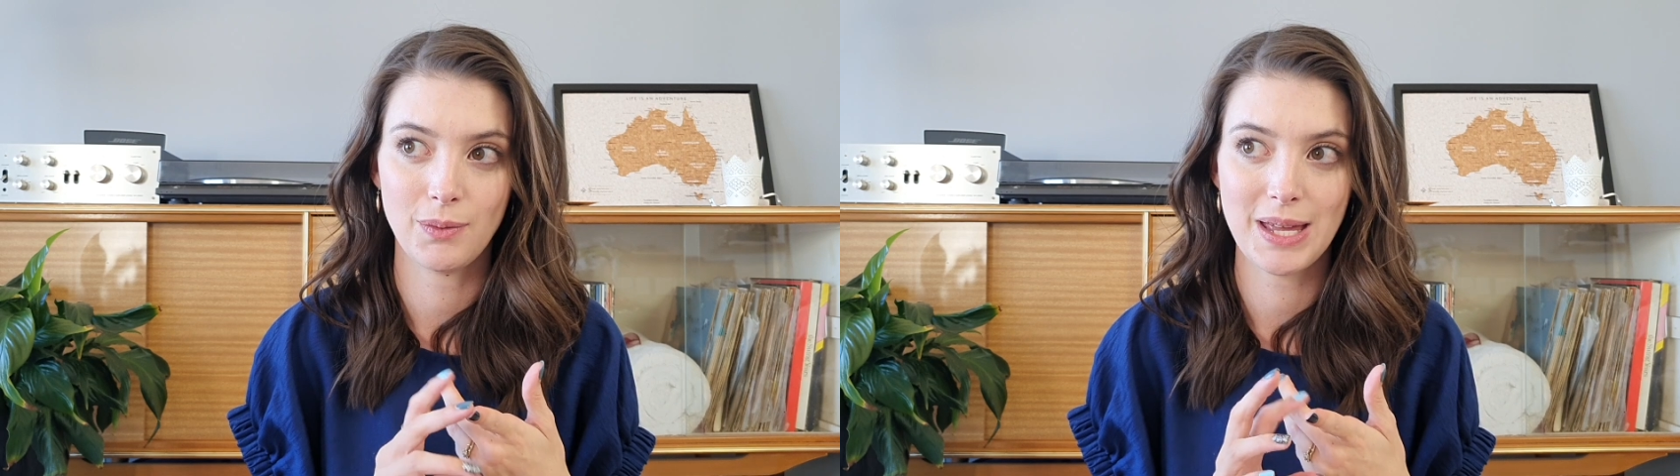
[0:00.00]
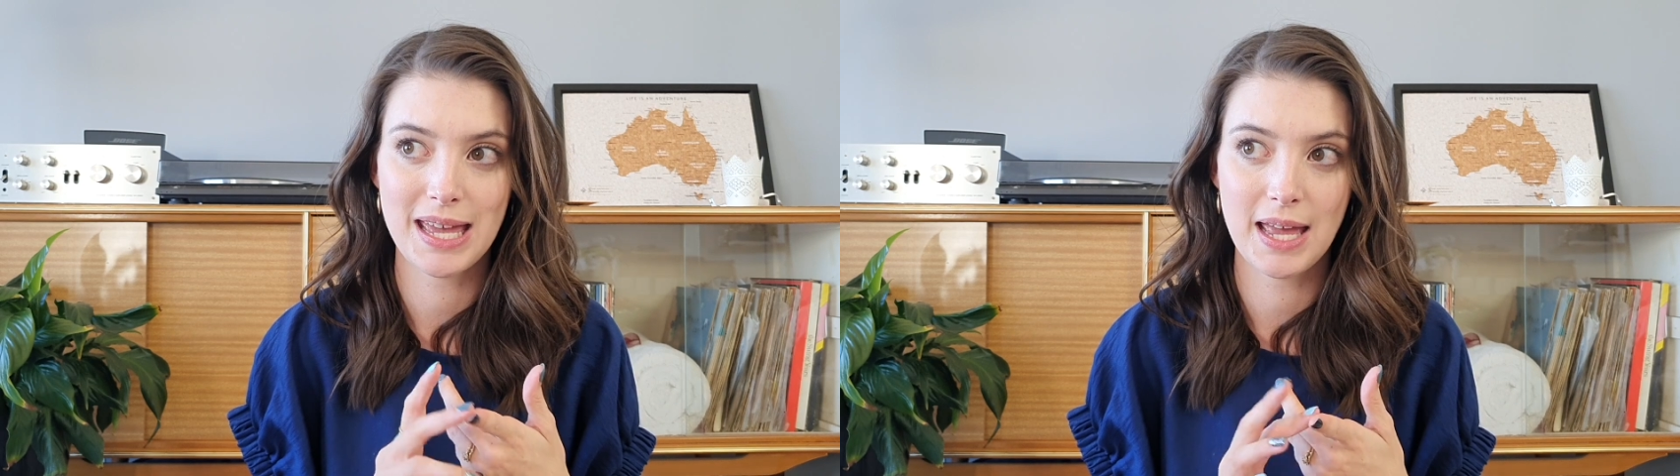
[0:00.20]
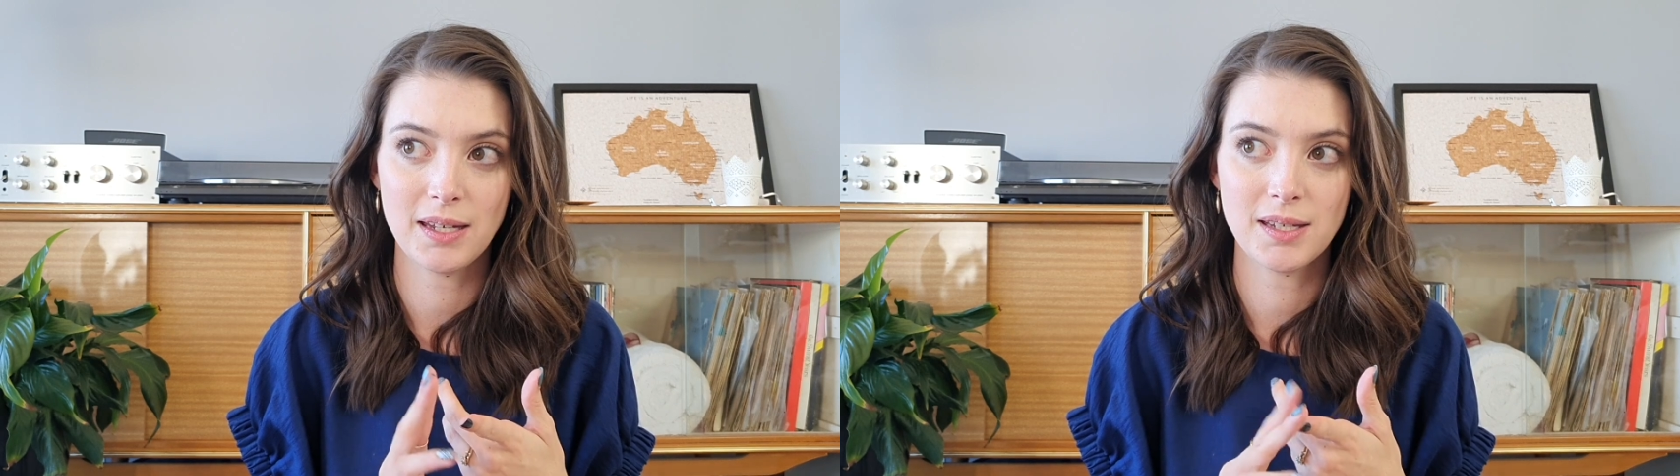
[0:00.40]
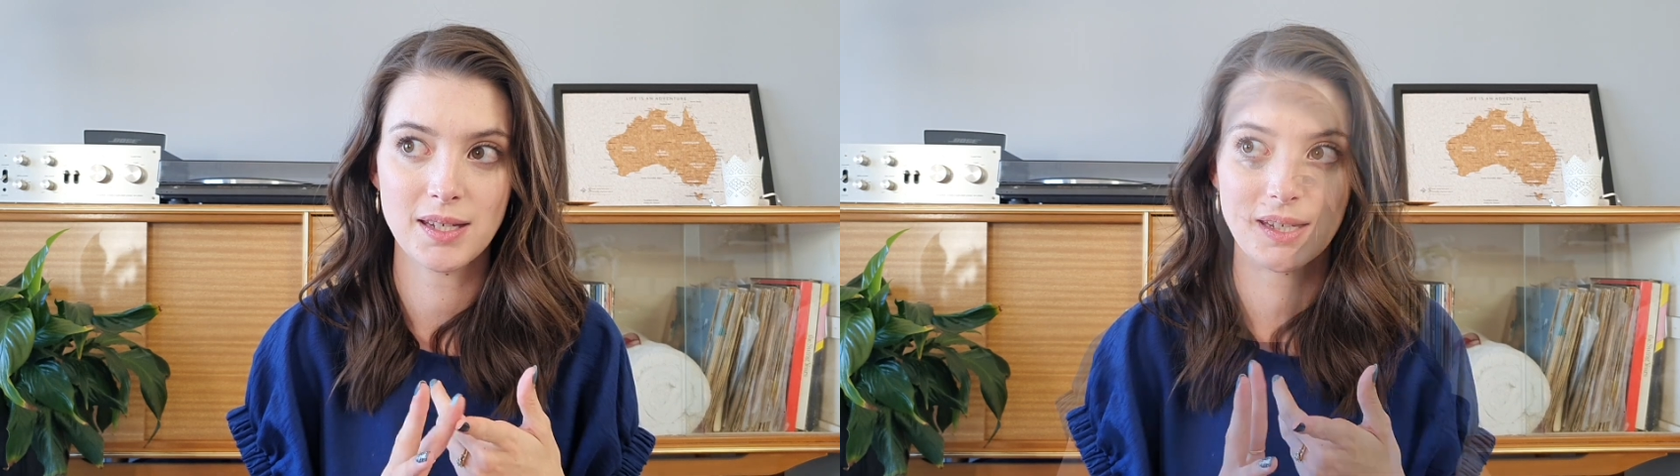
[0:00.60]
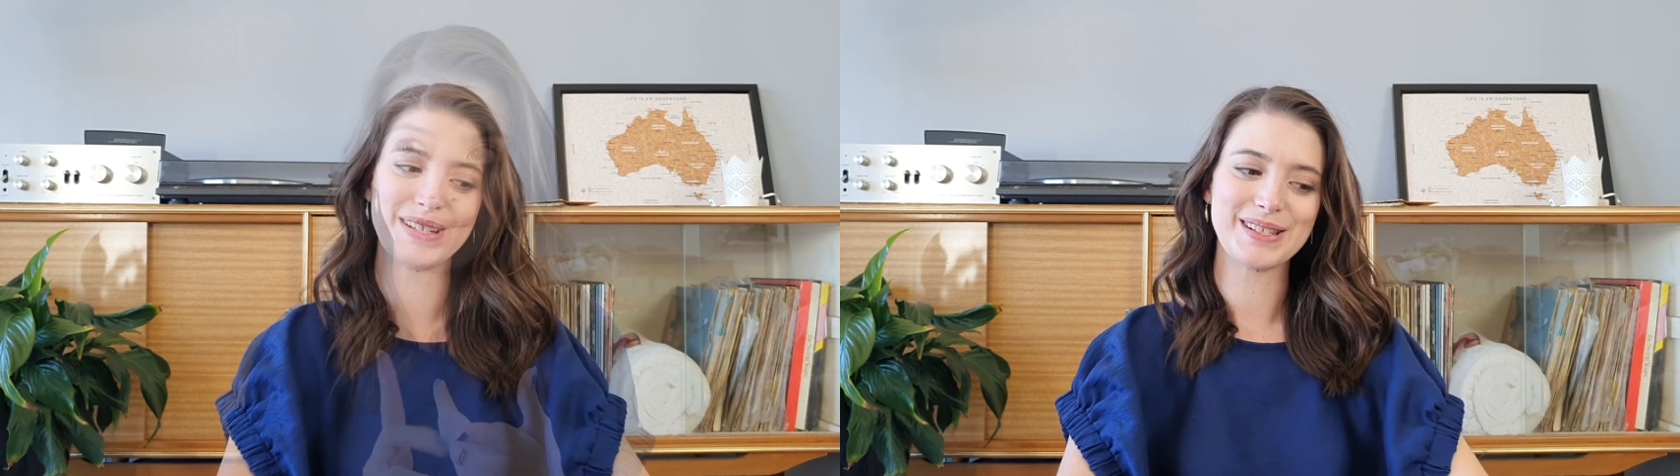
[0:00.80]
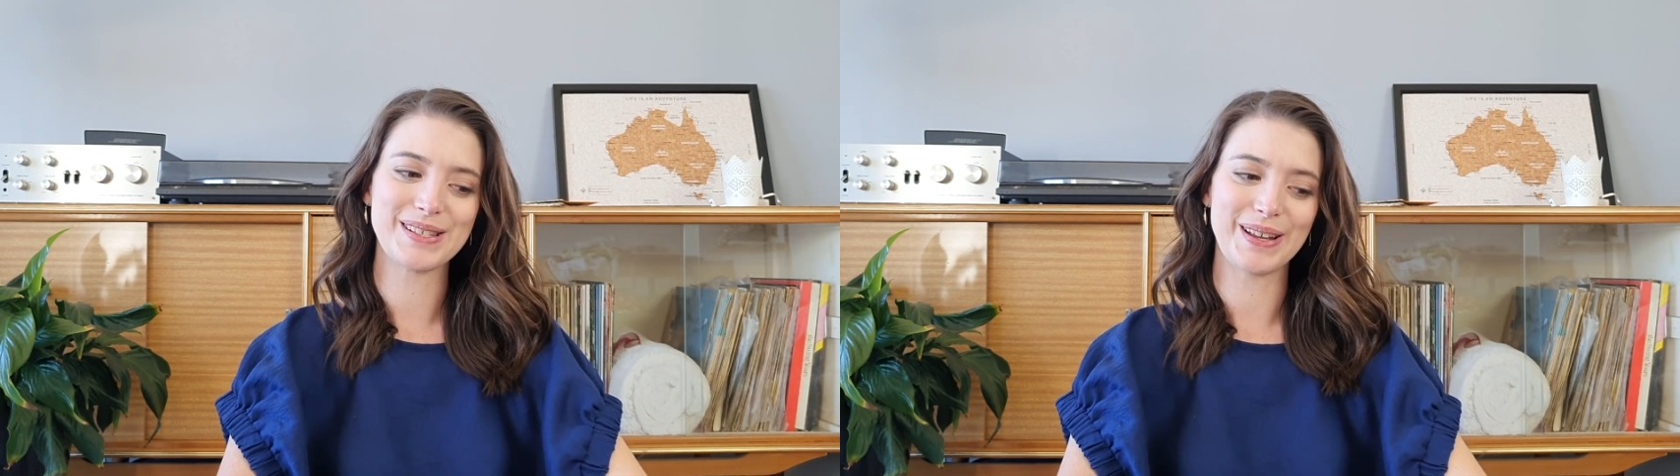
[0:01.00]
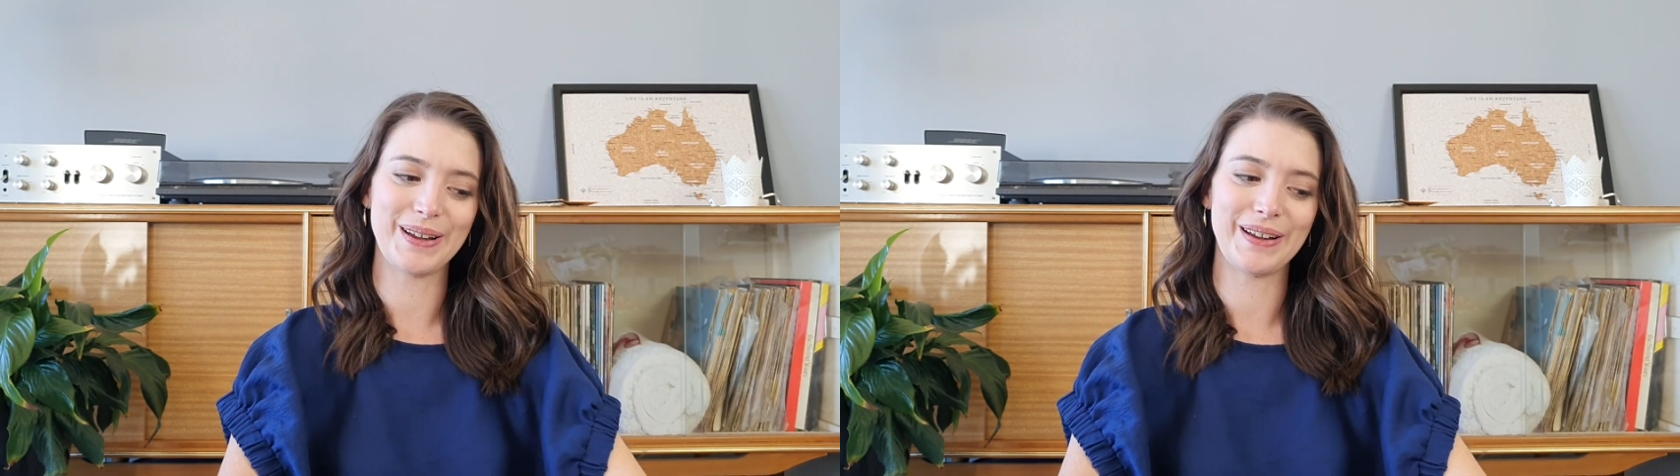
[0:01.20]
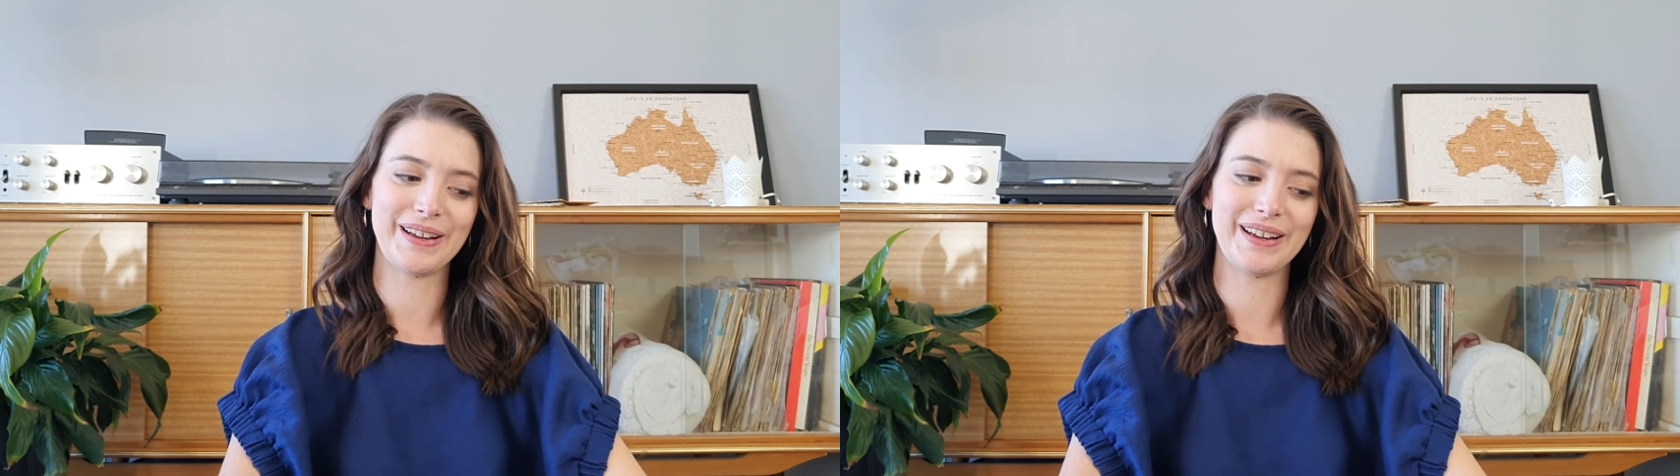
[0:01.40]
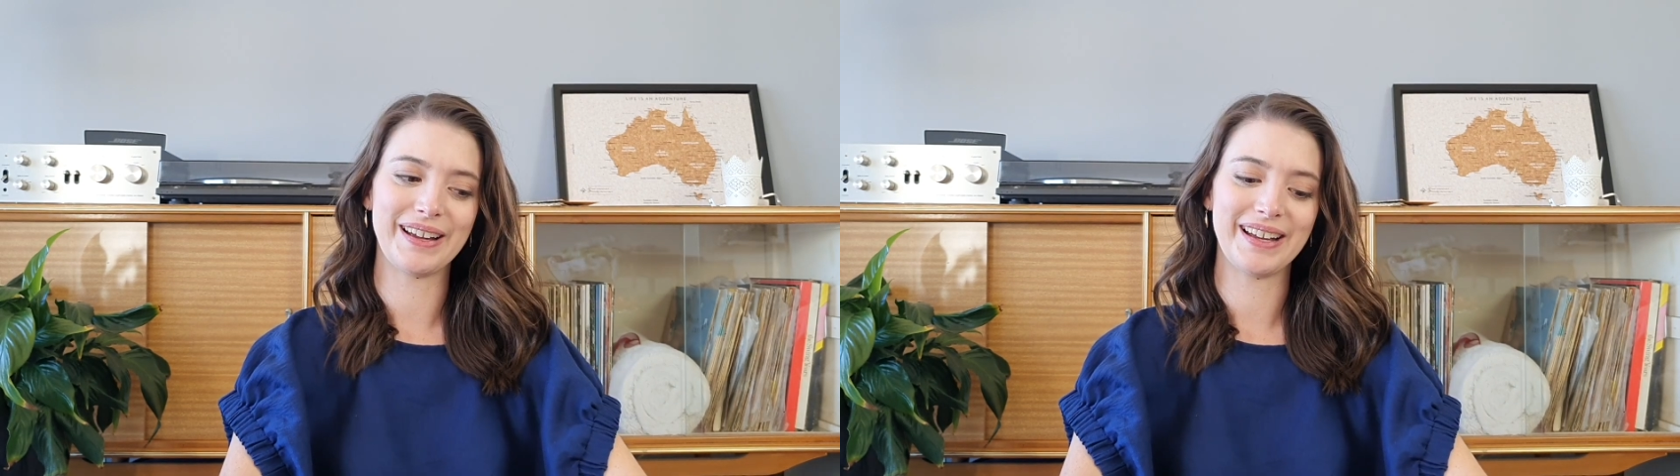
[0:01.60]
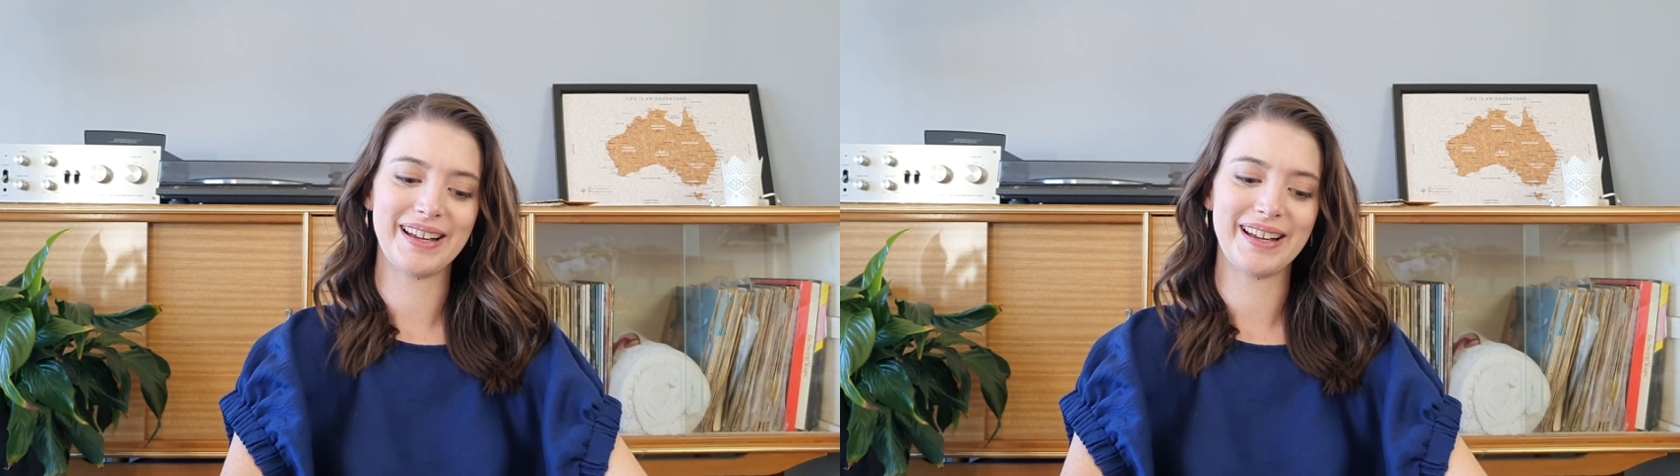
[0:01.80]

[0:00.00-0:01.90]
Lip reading: weekend. So